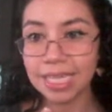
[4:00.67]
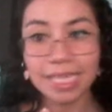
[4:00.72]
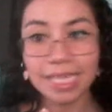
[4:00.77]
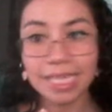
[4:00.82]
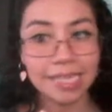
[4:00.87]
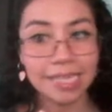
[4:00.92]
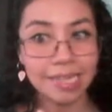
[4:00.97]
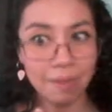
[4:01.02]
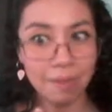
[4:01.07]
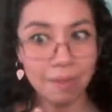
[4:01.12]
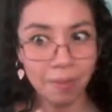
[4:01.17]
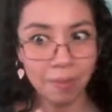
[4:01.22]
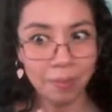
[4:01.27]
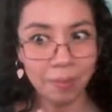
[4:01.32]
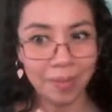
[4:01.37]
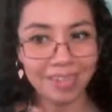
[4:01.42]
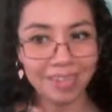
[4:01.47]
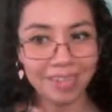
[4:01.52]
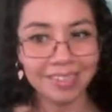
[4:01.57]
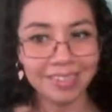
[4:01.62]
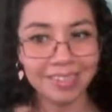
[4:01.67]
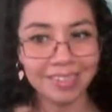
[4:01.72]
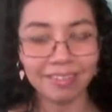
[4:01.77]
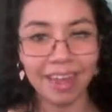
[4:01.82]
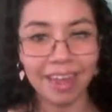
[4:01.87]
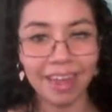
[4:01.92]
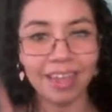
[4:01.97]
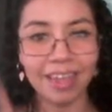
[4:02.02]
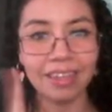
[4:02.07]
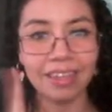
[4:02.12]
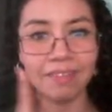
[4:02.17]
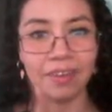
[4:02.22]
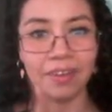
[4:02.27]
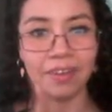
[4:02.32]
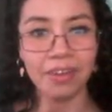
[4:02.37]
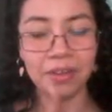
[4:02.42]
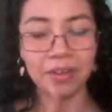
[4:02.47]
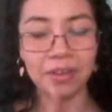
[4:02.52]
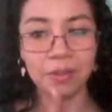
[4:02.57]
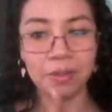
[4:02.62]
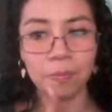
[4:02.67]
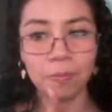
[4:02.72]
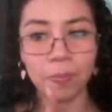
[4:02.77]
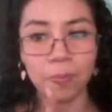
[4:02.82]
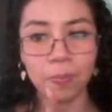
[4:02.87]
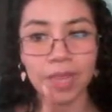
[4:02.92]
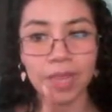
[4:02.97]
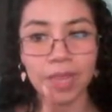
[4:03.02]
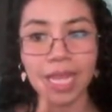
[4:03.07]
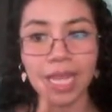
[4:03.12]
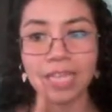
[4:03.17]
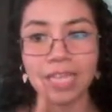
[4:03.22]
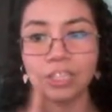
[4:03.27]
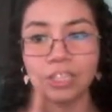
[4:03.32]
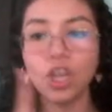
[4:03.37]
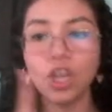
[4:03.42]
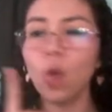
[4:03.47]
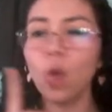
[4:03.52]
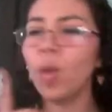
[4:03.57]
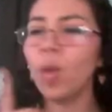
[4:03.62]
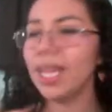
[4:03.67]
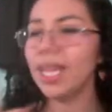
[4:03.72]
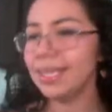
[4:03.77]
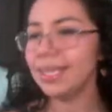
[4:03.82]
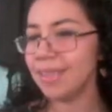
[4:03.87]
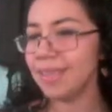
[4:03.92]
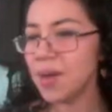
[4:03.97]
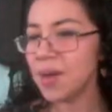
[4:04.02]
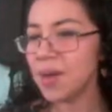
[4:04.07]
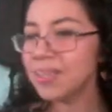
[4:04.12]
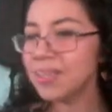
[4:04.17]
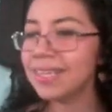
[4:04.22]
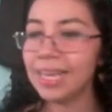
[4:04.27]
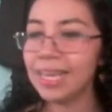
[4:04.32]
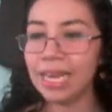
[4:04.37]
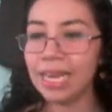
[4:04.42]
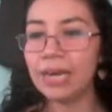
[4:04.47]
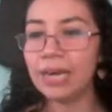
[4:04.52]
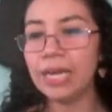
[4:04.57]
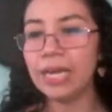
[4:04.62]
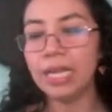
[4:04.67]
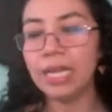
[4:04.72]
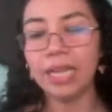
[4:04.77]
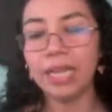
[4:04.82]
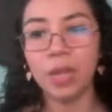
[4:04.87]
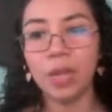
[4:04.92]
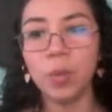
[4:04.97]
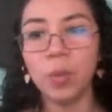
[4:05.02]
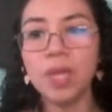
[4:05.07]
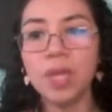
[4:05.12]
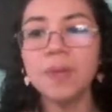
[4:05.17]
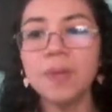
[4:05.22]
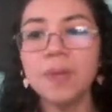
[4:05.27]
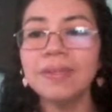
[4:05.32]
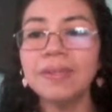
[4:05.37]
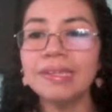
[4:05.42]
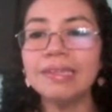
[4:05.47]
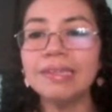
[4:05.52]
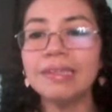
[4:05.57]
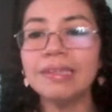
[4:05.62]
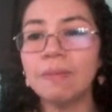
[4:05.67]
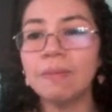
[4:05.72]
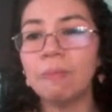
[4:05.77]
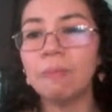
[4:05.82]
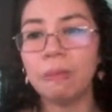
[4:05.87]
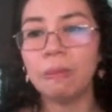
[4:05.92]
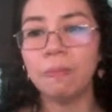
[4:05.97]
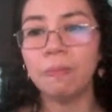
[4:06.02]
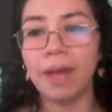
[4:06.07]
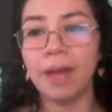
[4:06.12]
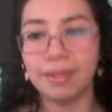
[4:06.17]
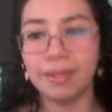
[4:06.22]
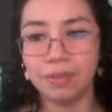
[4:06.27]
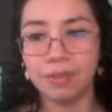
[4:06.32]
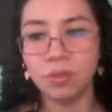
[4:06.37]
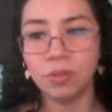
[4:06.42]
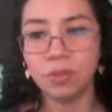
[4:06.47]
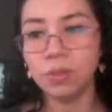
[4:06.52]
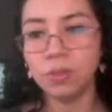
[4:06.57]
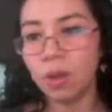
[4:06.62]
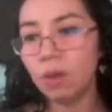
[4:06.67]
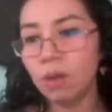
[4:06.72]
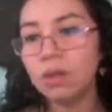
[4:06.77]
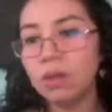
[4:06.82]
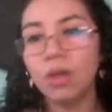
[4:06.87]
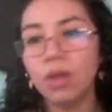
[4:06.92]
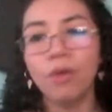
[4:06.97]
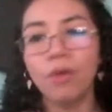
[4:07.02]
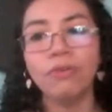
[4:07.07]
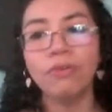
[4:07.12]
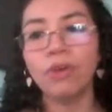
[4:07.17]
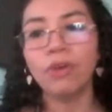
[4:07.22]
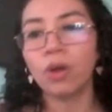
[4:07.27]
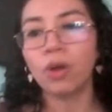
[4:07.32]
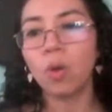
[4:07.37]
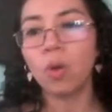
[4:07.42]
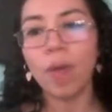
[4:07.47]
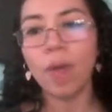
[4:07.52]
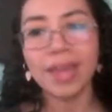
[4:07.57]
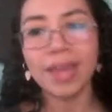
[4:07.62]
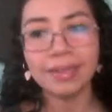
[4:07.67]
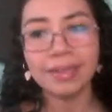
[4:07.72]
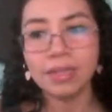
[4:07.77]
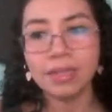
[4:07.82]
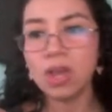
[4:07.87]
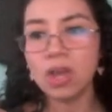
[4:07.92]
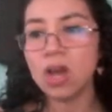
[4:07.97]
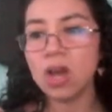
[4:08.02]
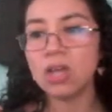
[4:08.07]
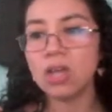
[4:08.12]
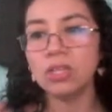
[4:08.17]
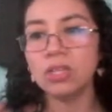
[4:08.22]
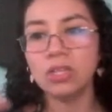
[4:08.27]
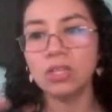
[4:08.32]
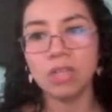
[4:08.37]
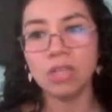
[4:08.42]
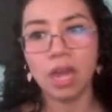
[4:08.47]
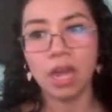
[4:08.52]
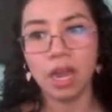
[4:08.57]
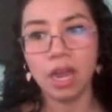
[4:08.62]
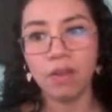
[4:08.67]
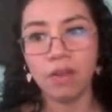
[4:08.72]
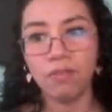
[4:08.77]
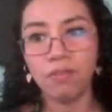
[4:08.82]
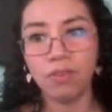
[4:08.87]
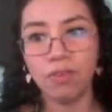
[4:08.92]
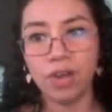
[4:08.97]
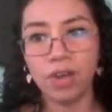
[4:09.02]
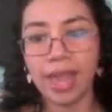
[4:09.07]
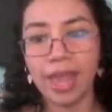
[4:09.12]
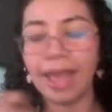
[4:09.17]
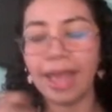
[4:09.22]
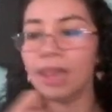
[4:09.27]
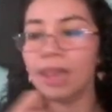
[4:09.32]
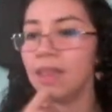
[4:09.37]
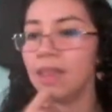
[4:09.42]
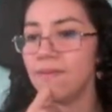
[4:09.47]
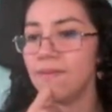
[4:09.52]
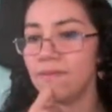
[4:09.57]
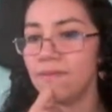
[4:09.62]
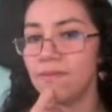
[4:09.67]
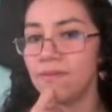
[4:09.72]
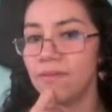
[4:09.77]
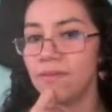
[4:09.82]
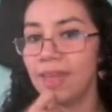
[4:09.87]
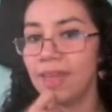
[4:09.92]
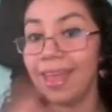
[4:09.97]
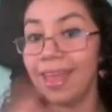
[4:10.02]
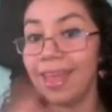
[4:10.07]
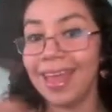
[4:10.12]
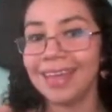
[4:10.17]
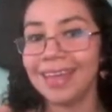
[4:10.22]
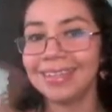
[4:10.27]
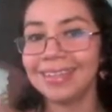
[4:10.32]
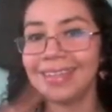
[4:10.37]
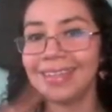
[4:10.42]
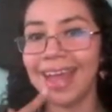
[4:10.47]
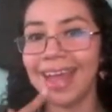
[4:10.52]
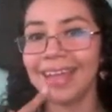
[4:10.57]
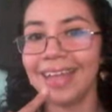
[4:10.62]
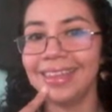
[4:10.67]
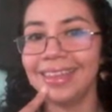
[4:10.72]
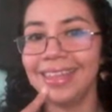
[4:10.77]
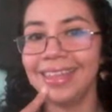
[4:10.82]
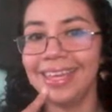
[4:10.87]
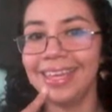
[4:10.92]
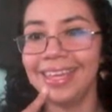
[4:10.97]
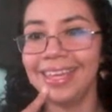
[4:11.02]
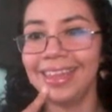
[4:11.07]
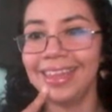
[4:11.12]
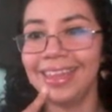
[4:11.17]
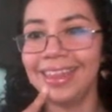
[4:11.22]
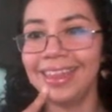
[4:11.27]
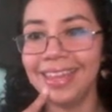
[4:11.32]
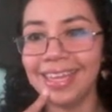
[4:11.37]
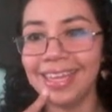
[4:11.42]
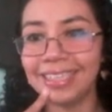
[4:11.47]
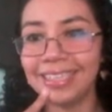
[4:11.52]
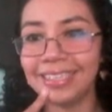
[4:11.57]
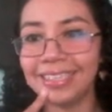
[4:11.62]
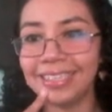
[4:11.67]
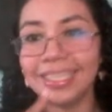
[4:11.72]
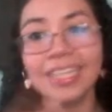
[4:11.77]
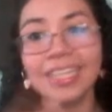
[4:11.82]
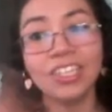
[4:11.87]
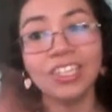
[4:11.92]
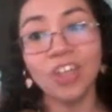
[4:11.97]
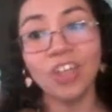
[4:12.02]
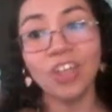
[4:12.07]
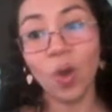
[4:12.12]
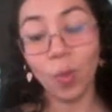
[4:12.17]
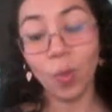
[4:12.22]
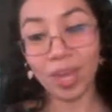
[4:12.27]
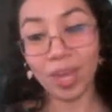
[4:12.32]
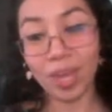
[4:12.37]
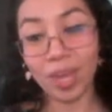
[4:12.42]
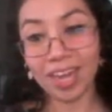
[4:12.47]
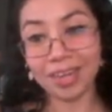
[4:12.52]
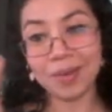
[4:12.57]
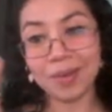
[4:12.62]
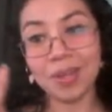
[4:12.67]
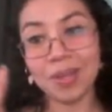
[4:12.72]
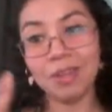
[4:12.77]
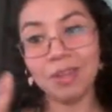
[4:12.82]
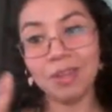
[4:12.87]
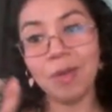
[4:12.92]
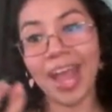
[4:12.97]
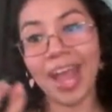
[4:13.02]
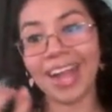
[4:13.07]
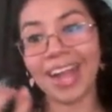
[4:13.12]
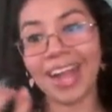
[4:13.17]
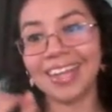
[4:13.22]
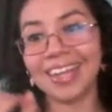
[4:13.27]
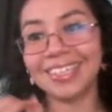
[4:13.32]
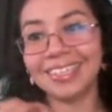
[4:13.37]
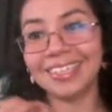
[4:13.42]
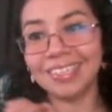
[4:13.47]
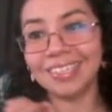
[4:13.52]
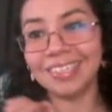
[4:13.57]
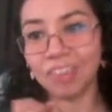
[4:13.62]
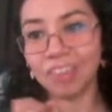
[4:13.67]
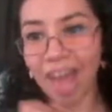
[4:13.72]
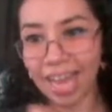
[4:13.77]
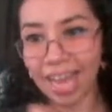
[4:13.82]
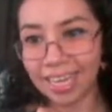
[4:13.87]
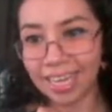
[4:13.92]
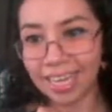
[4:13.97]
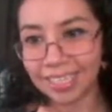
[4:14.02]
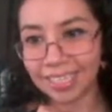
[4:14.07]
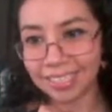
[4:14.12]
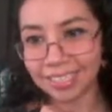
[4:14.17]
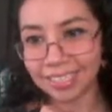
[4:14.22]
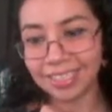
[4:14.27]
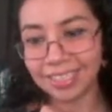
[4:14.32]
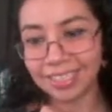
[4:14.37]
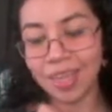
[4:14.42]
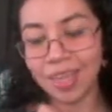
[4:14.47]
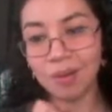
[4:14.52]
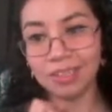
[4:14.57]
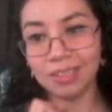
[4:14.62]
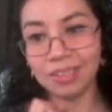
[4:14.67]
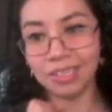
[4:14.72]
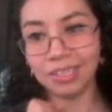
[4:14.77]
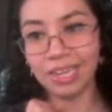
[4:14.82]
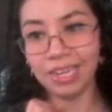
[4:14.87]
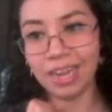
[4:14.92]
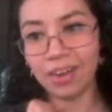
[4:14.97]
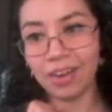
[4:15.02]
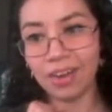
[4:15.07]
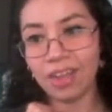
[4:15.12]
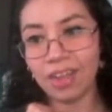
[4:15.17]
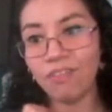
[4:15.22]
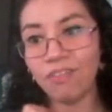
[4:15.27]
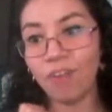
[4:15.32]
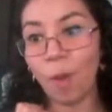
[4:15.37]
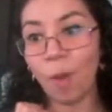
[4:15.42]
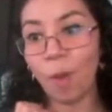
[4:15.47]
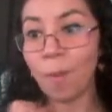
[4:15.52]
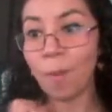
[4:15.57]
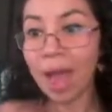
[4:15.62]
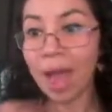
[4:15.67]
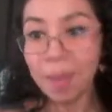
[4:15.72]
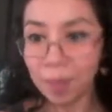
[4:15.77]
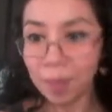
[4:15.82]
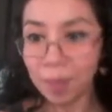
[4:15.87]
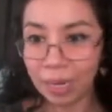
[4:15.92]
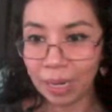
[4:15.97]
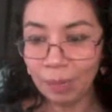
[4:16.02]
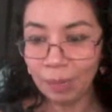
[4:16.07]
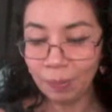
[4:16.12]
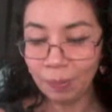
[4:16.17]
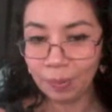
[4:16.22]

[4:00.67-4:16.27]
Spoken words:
Simple past, right? Very good. So what is the auxiliary that we use in simple past? For questions and for negative? Exactly, did. So we are going to extract the auxiliary from my verb